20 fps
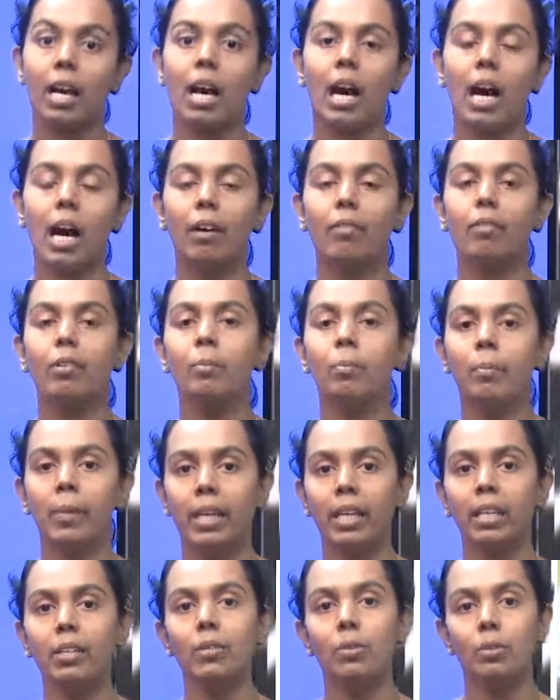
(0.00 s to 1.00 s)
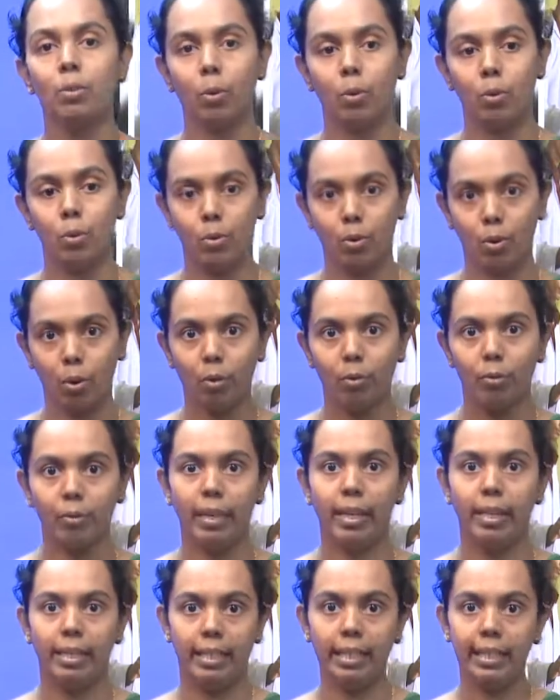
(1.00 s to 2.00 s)
Our main source of
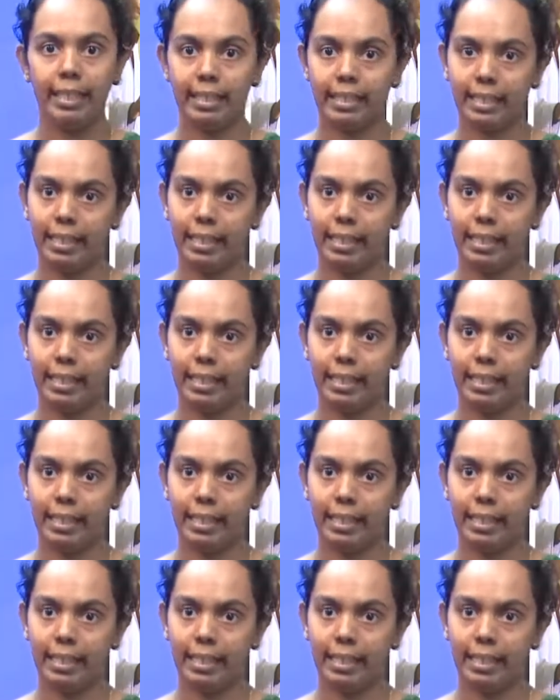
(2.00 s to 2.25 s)
heat